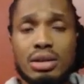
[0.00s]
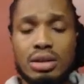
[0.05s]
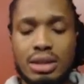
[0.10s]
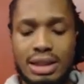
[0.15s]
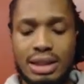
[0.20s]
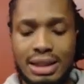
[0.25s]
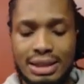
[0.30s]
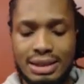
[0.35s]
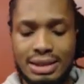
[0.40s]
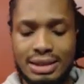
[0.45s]

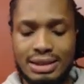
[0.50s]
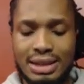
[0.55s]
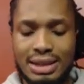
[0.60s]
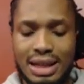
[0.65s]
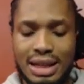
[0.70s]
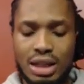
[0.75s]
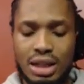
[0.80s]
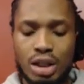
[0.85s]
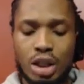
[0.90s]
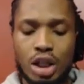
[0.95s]
is
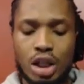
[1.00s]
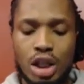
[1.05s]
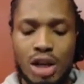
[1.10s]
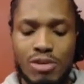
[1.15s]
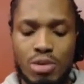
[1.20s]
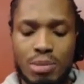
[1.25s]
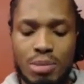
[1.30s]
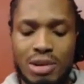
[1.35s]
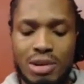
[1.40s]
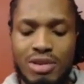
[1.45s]
that the
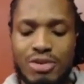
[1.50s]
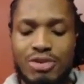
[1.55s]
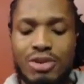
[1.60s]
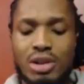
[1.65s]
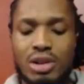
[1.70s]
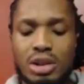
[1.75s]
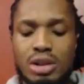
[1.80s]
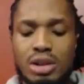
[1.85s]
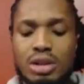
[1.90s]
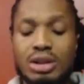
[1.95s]
government
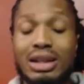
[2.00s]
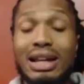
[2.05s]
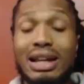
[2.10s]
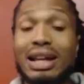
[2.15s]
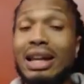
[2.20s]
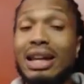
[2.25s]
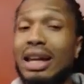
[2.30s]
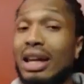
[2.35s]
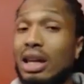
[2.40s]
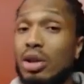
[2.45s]
funds,
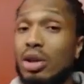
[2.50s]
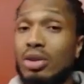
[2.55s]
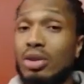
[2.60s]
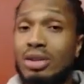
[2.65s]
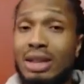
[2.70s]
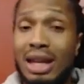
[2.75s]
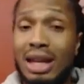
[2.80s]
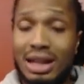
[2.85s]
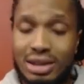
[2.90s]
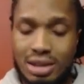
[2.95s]
aka your
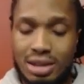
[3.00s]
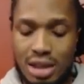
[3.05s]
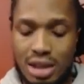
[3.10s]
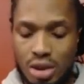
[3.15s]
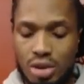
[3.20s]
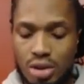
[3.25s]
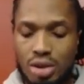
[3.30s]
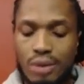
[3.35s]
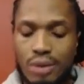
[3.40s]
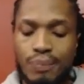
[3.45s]
tax
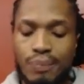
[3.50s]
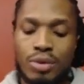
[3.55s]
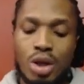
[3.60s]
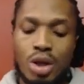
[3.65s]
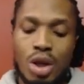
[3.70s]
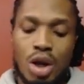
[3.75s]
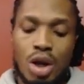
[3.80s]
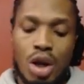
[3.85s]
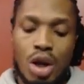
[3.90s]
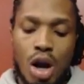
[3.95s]
dollars,
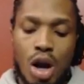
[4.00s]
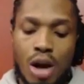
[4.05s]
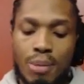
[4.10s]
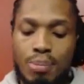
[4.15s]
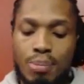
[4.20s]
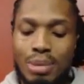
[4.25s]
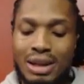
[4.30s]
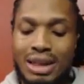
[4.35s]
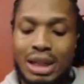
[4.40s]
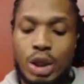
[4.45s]
are
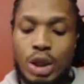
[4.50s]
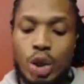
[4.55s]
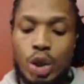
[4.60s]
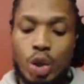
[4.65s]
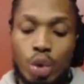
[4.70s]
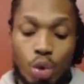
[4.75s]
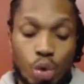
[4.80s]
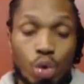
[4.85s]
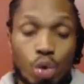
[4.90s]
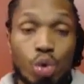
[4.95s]
being
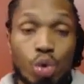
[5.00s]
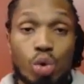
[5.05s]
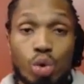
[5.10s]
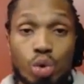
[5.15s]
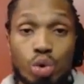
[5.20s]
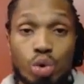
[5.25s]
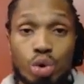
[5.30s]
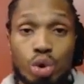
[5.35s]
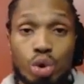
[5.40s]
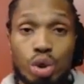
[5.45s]

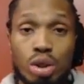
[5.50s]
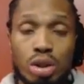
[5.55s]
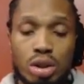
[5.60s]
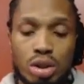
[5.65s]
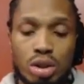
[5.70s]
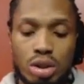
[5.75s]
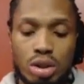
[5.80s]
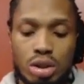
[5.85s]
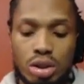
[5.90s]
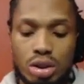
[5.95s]
used
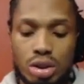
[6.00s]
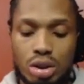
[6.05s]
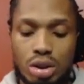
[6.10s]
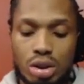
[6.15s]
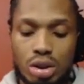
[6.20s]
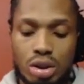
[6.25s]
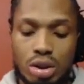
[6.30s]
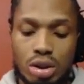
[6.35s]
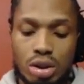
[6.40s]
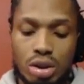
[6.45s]

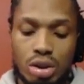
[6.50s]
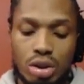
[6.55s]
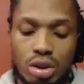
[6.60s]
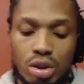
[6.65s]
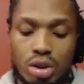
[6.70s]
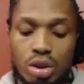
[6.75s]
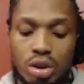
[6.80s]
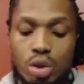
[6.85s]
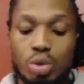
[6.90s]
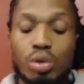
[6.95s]

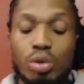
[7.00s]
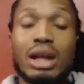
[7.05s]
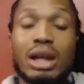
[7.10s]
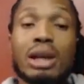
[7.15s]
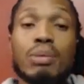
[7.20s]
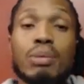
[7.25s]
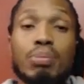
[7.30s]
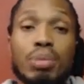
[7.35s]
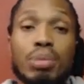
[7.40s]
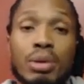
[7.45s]
to
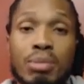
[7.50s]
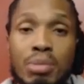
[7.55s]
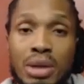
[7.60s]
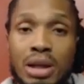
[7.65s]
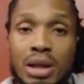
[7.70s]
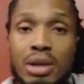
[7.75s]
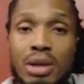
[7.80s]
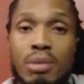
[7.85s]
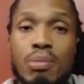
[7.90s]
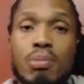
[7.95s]

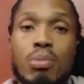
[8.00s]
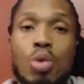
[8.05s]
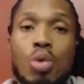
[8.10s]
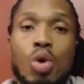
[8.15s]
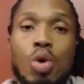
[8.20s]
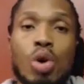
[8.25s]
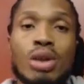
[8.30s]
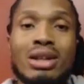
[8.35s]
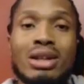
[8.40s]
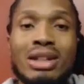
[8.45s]
implement
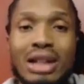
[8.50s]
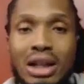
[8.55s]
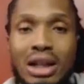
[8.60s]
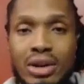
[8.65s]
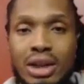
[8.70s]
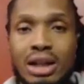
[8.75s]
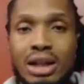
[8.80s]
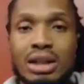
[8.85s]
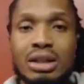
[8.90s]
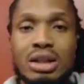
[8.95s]
more
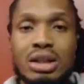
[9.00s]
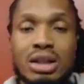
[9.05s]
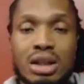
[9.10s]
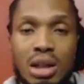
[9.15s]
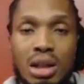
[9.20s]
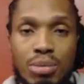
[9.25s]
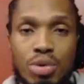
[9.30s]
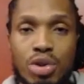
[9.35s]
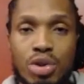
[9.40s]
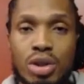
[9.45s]
dairy
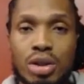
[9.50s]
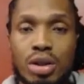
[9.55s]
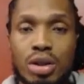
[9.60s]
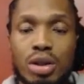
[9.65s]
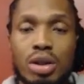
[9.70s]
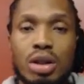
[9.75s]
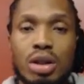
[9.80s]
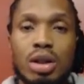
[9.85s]
consumption,